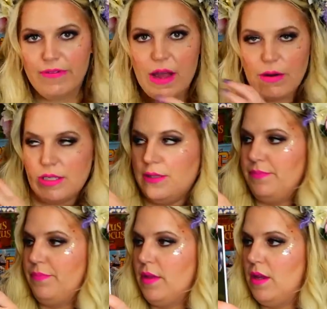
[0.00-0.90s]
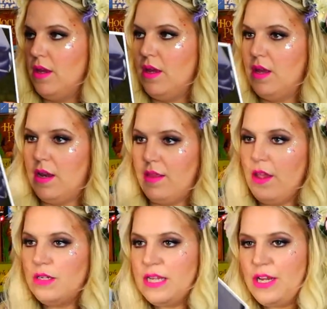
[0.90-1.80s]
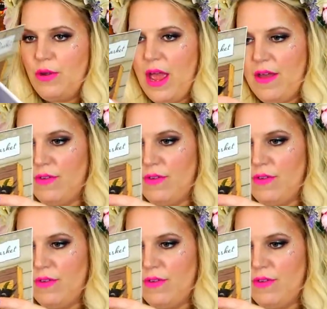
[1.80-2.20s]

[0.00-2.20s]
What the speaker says: flowers. On the other side, you have